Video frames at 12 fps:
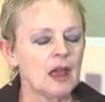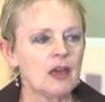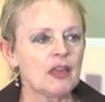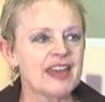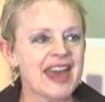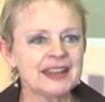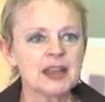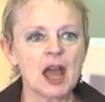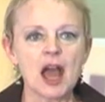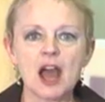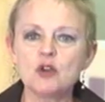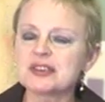Then
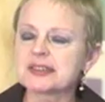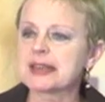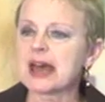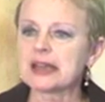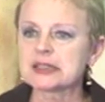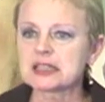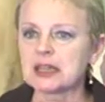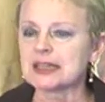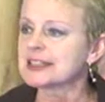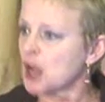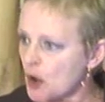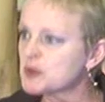how is that
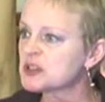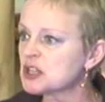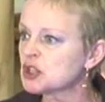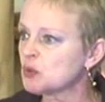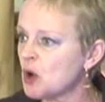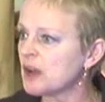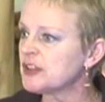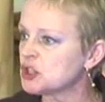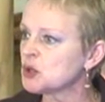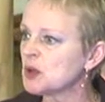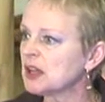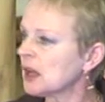interpreted? What are they
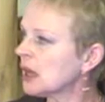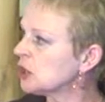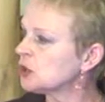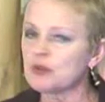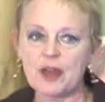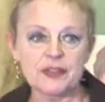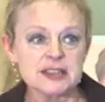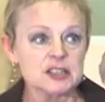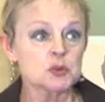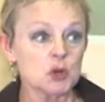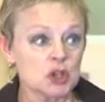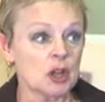doing? And this
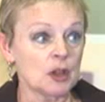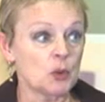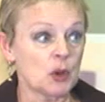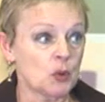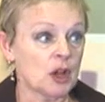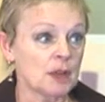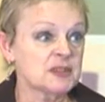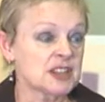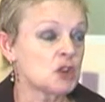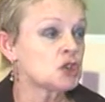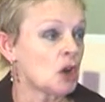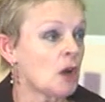is what comes
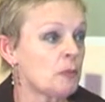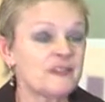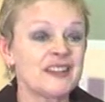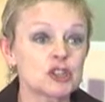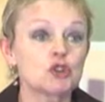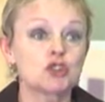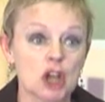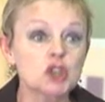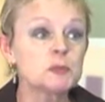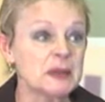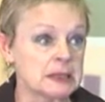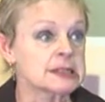down to our professional
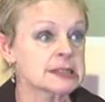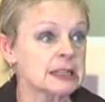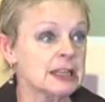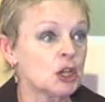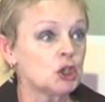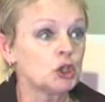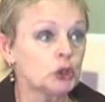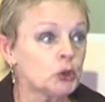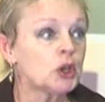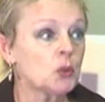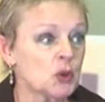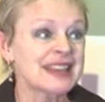judgments. You
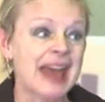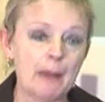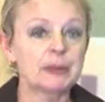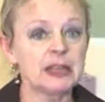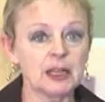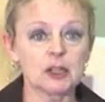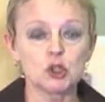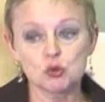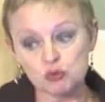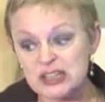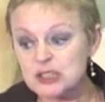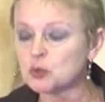look at what's happening, you
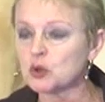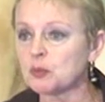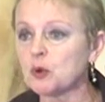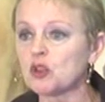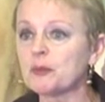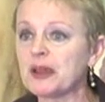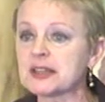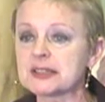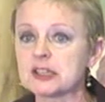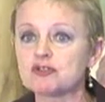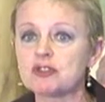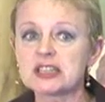read what the
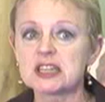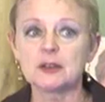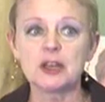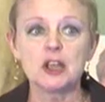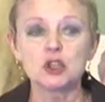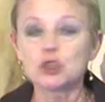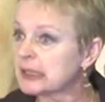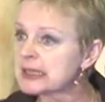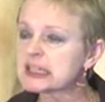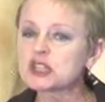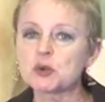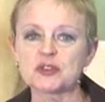person has written, you
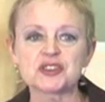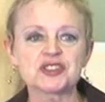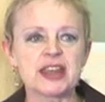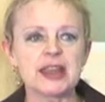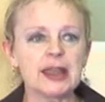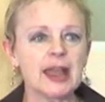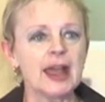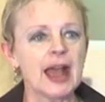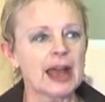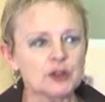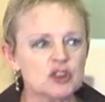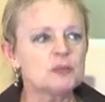listen to what they're saying,
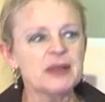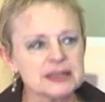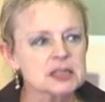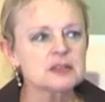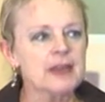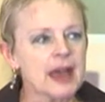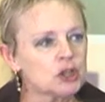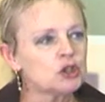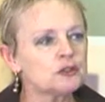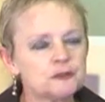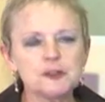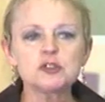and on the basis of that,
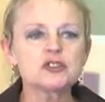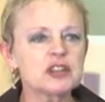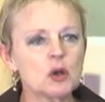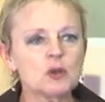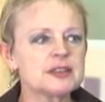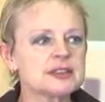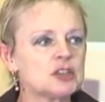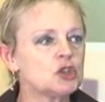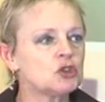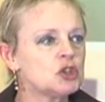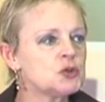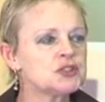you're filtering all this, and
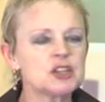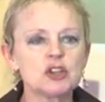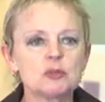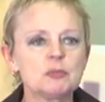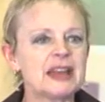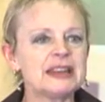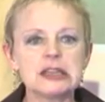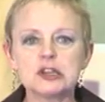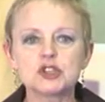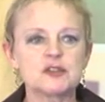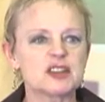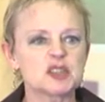you're using your many
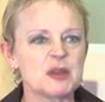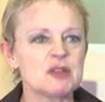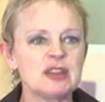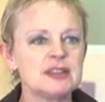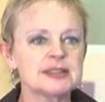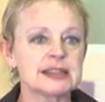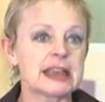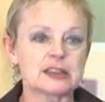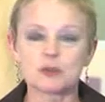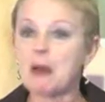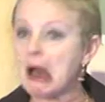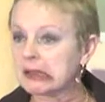years of experience, like
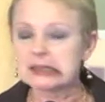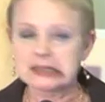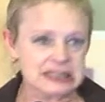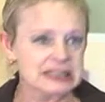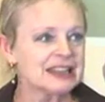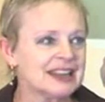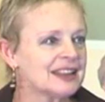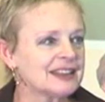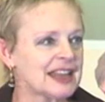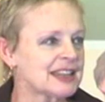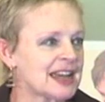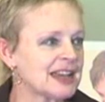the pilot
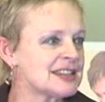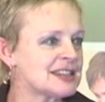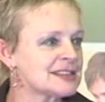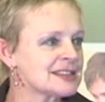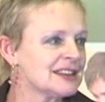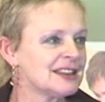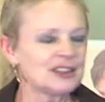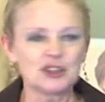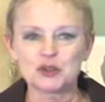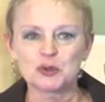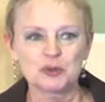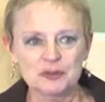that had his
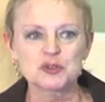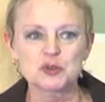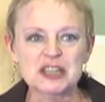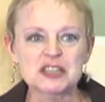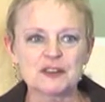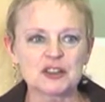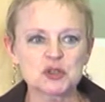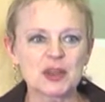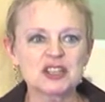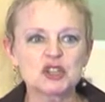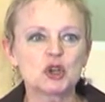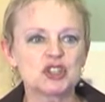
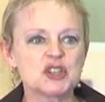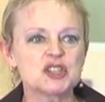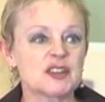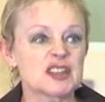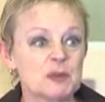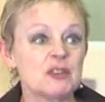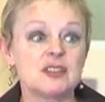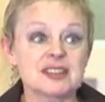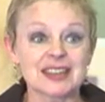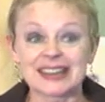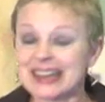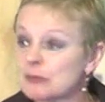20 odd years of
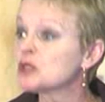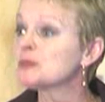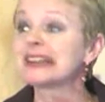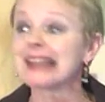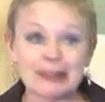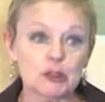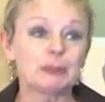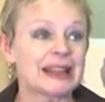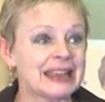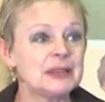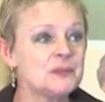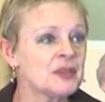experience that enabled him to land the
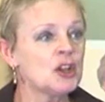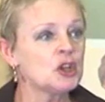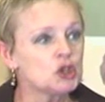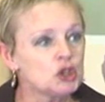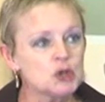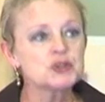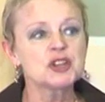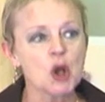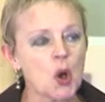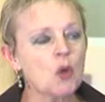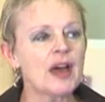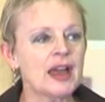plane. You're using
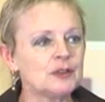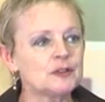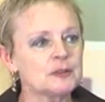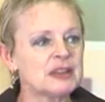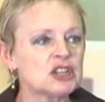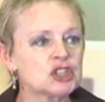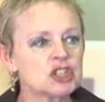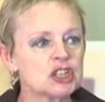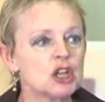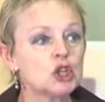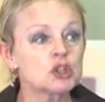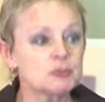all that
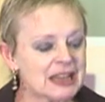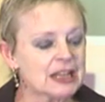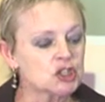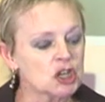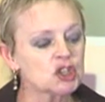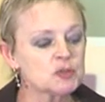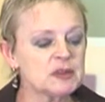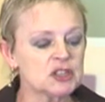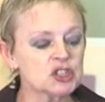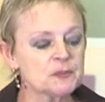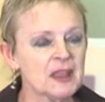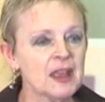information to make a
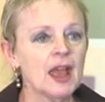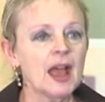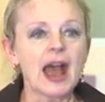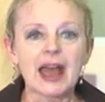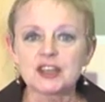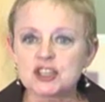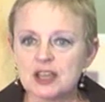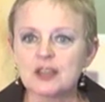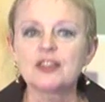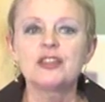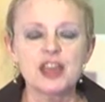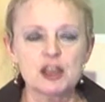judgment, and
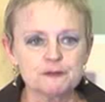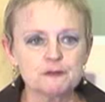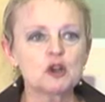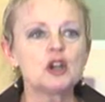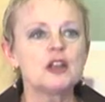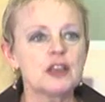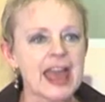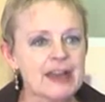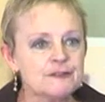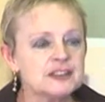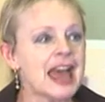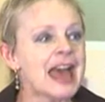therefore
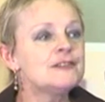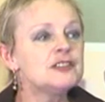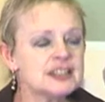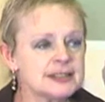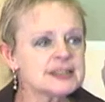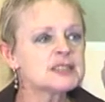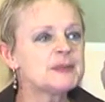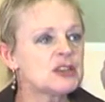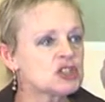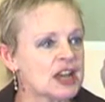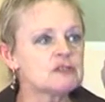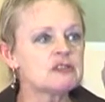evidence is
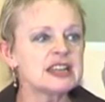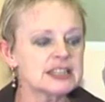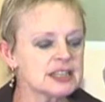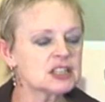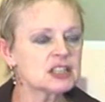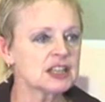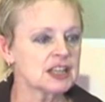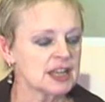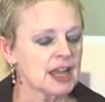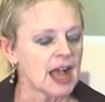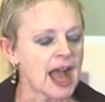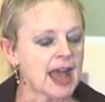being generated.
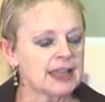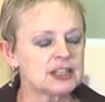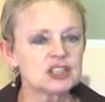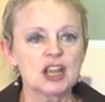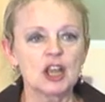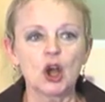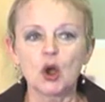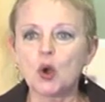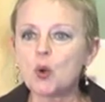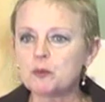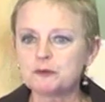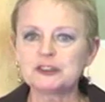And
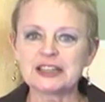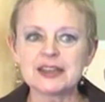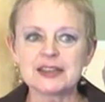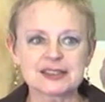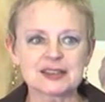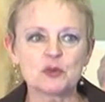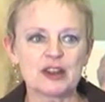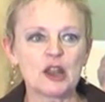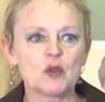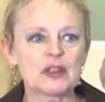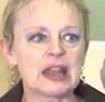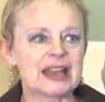hopefully, somewhere
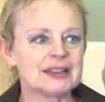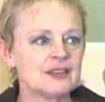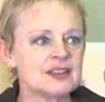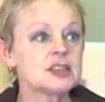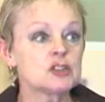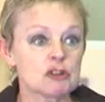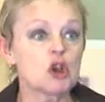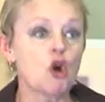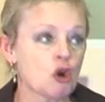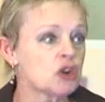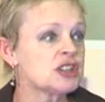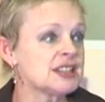along the line, this is
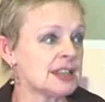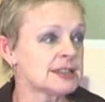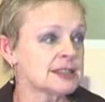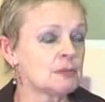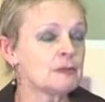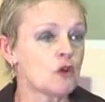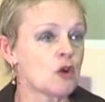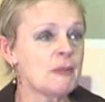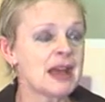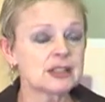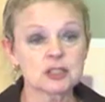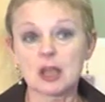recorded in some
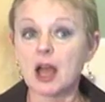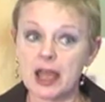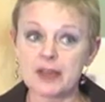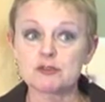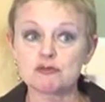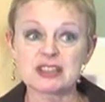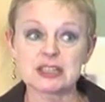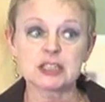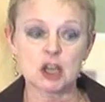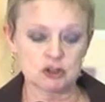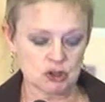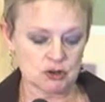format, either written
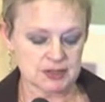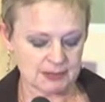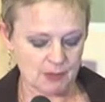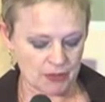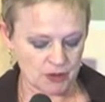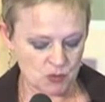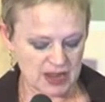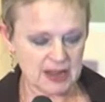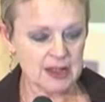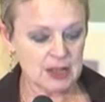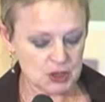down or some other way.